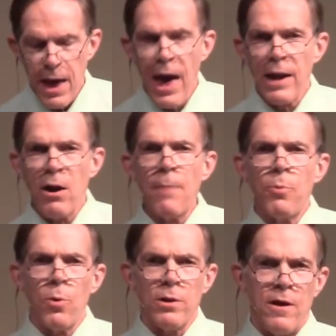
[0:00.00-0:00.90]
at our
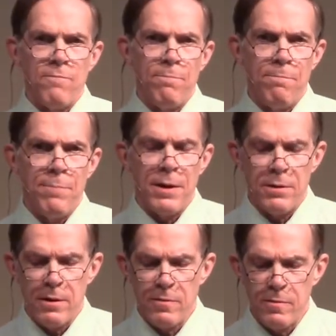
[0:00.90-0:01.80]
point of
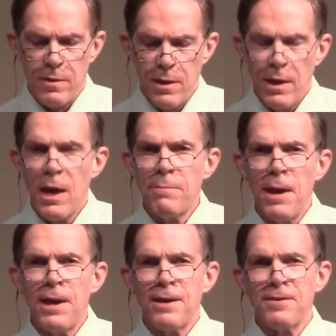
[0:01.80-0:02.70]
bitterness and
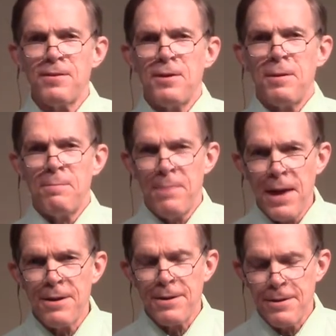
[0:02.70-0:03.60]
make us
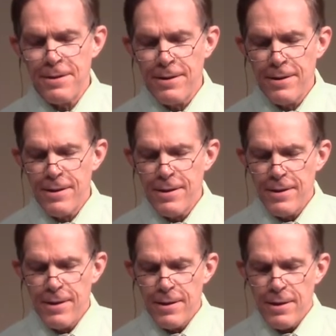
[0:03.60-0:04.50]
better.
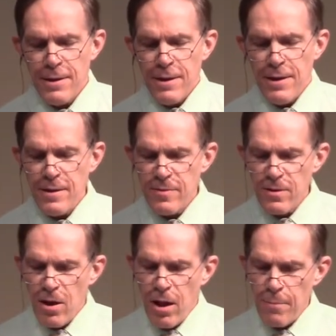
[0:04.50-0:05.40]
He's
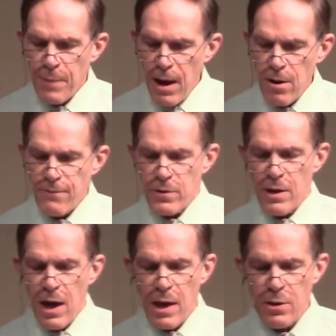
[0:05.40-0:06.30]
the all powerful
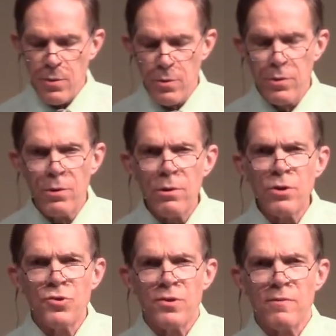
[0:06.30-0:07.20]
God who
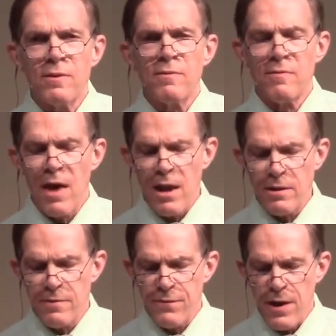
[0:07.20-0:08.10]
nourishes and
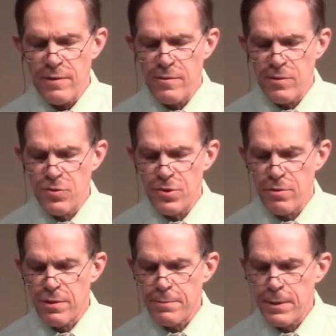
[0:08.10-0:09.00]
satisfies his
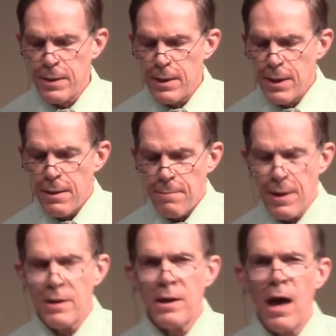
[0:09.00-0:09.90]
children,
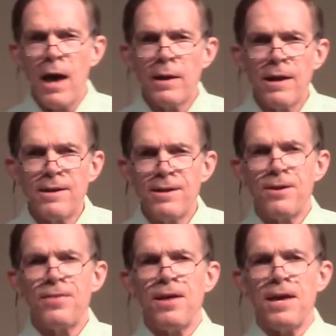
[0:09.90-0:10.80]
but not
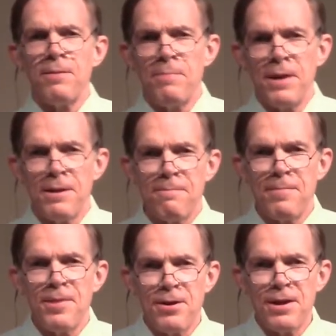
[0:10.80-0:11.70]
until they admit
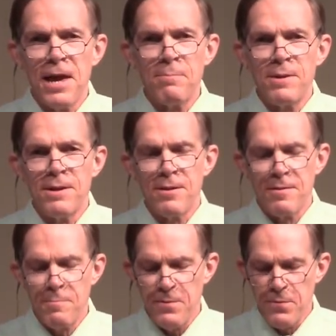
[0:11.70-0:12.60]
their
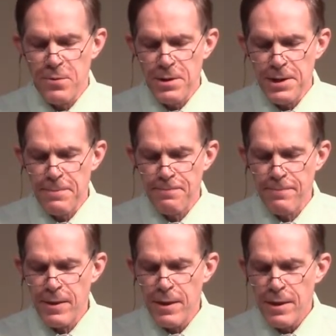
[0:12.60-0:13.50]
emptiness before him.
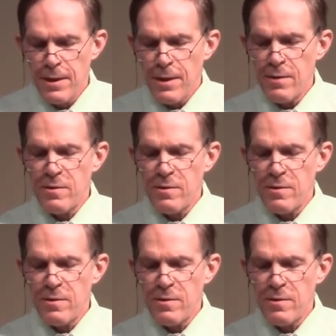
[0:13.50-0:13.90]
You